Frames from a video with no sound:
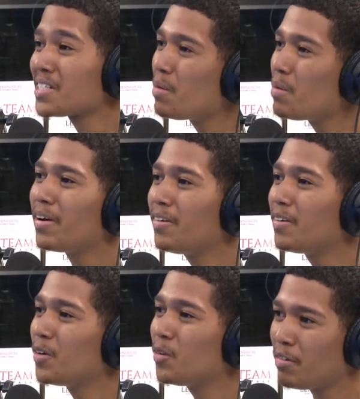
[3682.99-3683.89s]
I don't know
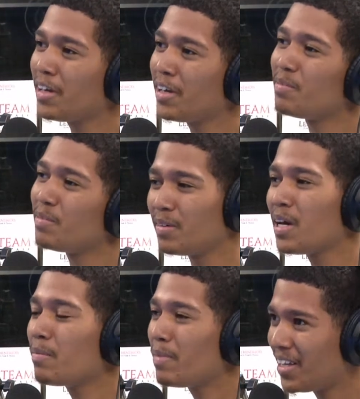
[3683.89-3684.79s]
if I can. Yeah, yes,
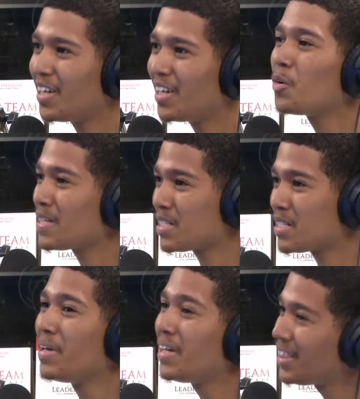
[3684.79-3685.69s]
but I know there was a
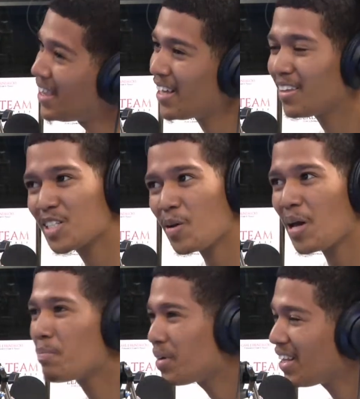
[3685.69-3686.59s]
big thing that also
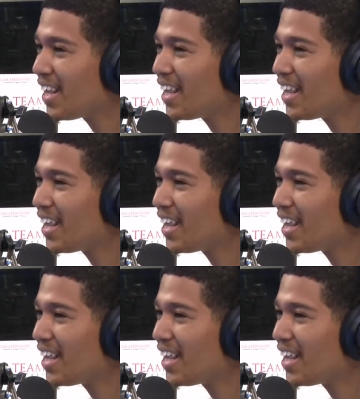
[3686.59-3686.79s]
happened there.